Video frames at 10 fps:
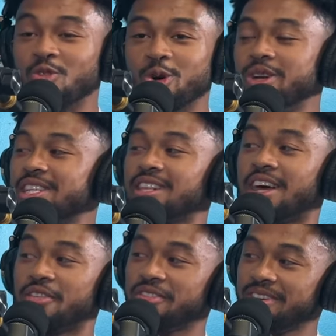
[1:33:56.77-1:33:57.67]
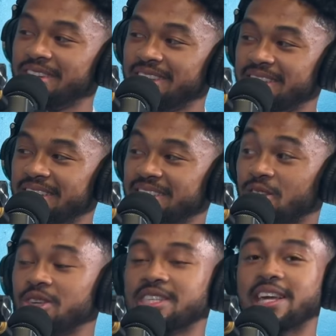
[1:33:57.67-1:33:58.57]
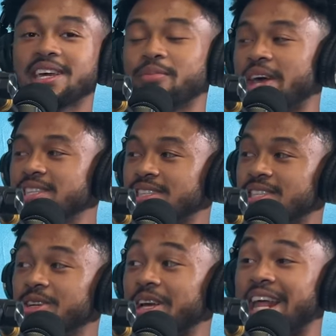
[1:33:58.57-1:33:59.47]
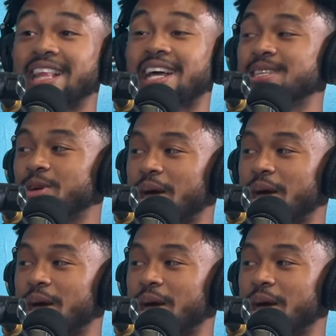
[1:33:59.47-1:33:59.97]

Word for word: ruined his life. So oh. he's like, yep, that's the oh. secret. And that, that's what